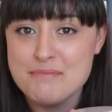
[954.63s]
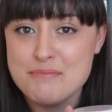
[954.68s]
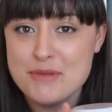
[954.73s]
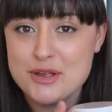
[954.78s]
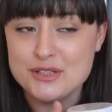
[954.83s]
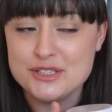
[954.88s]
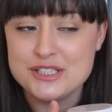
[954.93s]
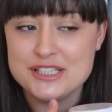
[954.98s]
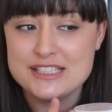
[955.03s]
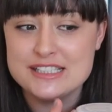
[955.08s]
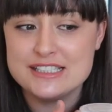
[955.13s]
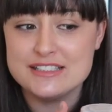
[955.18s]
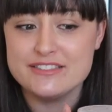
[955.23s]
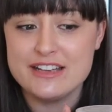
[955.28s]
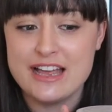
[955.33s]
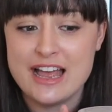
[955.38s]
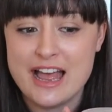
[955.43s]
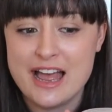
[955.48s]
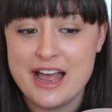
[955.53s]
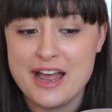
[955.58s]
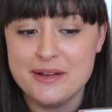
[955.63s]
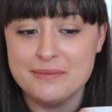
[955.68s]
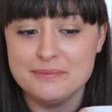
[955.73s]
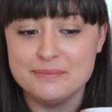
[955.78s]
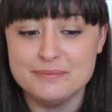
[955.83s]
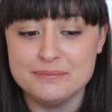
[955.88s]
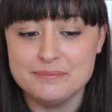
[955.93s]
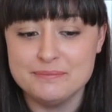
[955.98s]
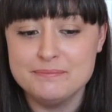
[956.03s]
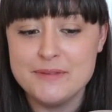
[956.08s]
most
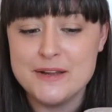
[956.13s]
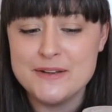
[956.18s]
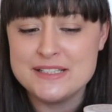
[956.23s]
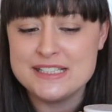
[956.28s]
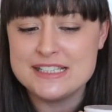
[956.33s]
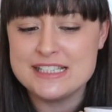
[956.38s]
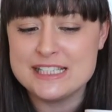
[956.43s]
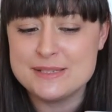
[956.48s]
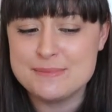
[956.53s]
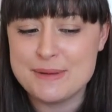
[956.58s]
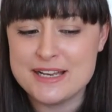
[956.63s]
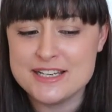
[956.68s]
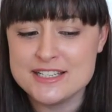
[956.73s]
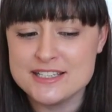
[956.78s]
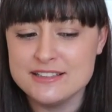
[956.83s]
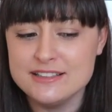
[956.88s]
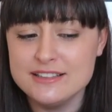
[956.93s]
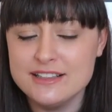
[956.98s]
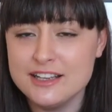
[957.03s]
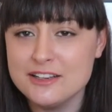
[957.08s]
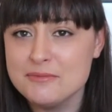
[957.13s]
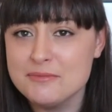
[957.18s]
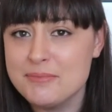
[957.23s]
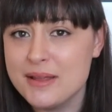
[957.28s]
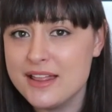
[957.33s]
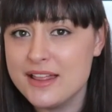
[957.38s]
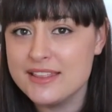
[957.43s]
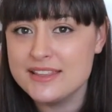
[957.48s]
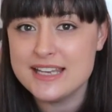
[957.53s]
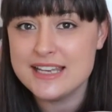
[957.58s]
um, most special
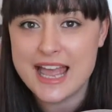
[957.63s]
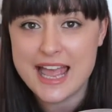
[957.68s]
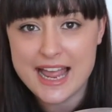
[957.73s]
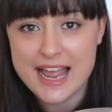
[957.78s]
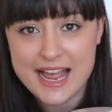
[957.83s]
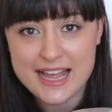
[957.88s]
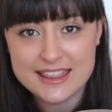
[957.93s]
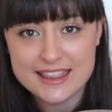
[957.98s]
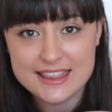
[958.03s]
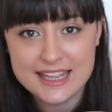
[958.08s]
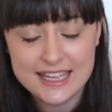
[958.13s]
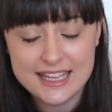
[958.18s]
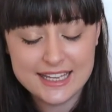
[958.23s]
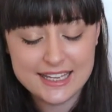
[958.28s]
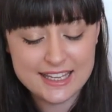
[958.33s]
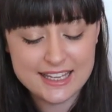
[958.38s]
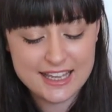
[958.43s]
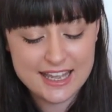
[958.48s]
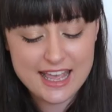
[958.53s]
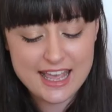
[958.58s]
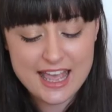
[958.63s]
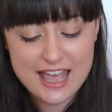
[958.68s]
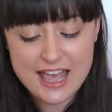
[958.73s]
unbirthday I think.